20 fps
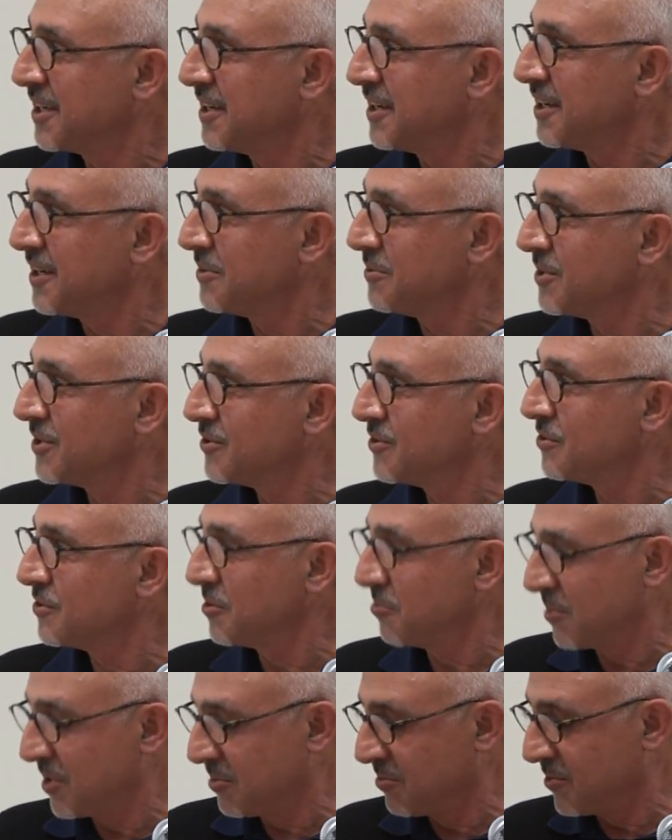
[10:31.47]
I want to
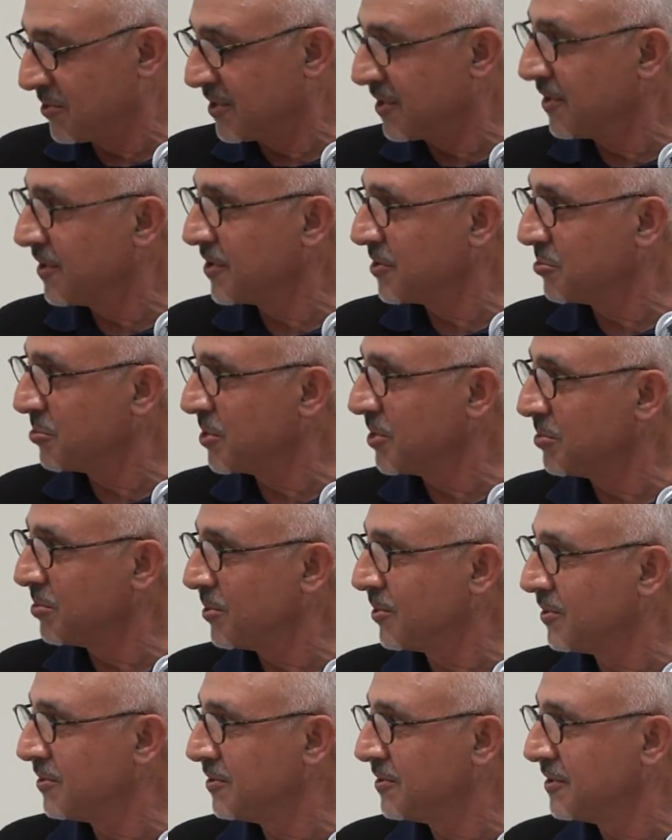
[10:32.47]
remember a lot of
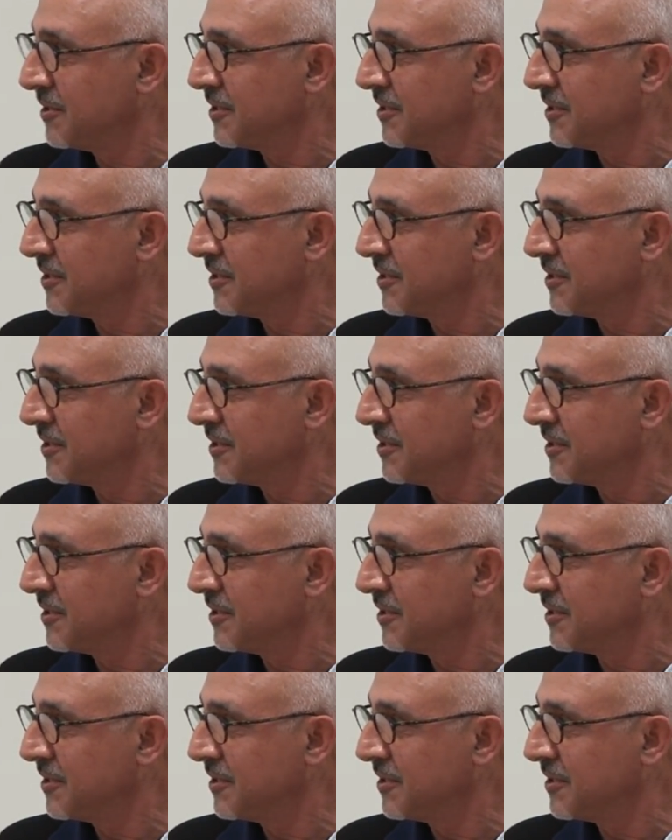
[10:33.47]
people.